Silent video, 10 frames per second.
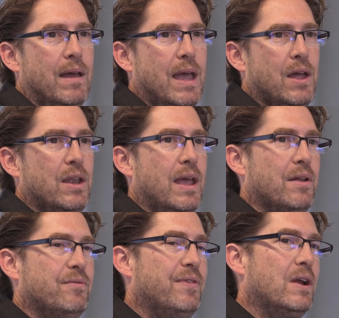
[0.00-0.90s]
and,
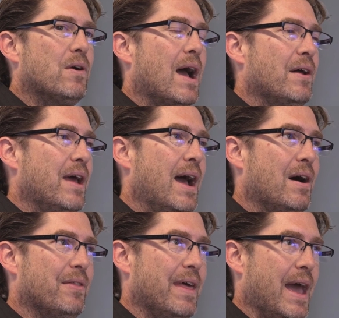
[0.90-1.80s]
and figure out
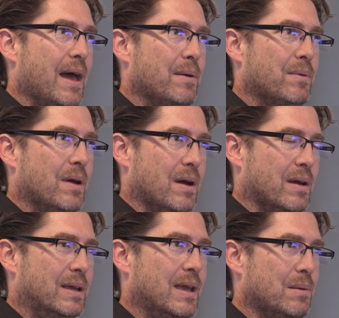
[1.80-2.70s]
how that
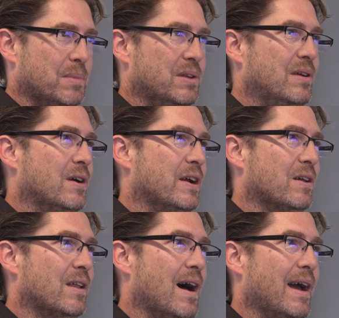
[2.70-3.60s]
uh, can
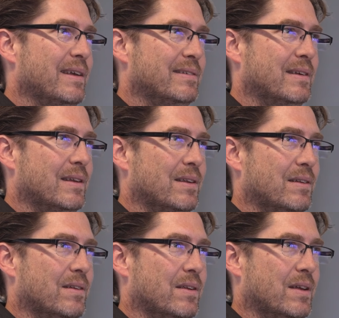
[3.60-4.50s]
materialize in,
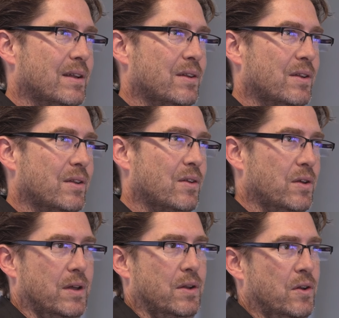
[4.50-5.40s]

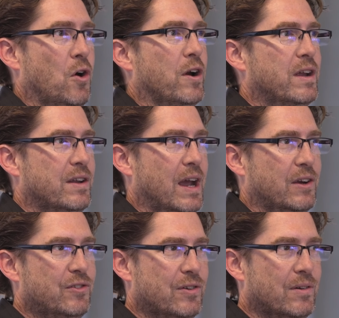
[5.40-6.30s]
in, in, an
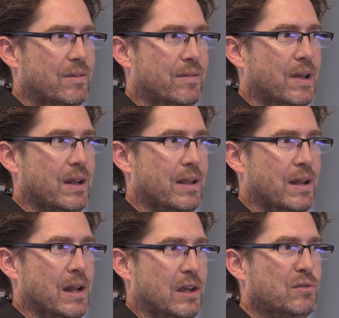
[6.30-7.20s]
architecture, in, in
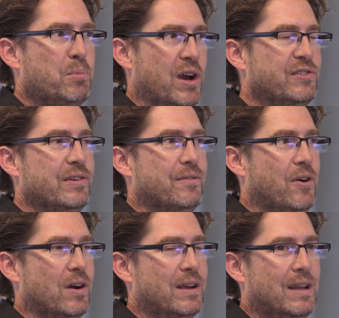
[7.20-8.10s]
an expression of
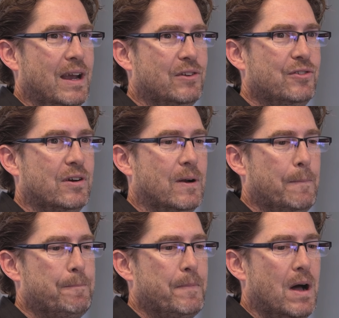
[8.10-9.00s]
architecture.
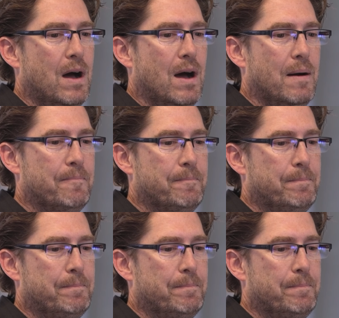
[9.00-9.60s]
Um,